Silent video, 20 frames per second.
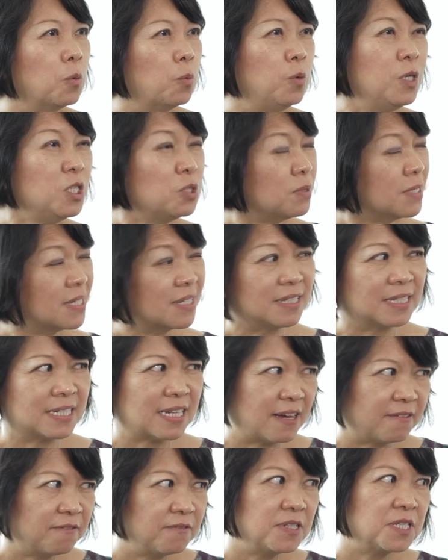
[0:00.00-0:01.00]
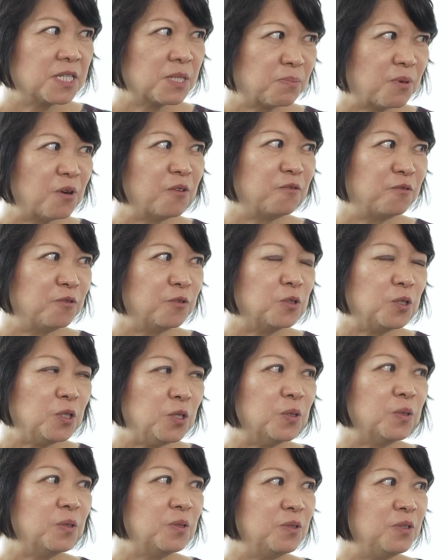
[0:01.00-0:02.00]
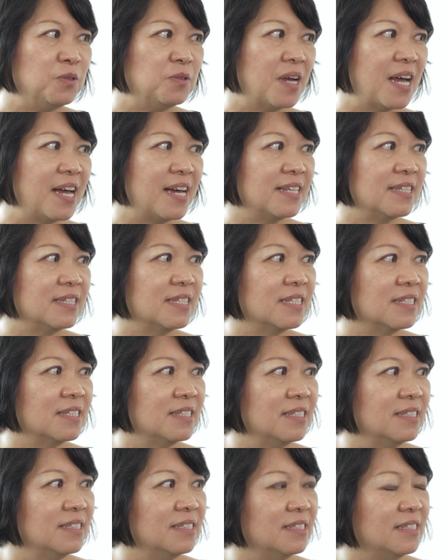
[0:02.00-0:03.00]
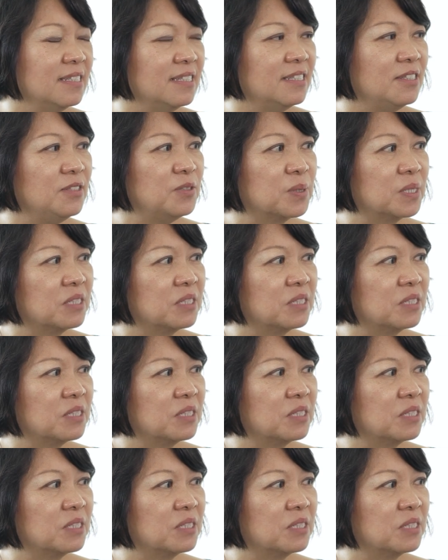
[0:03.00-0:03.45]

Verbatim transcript: Which was the toughest portfolio you had in your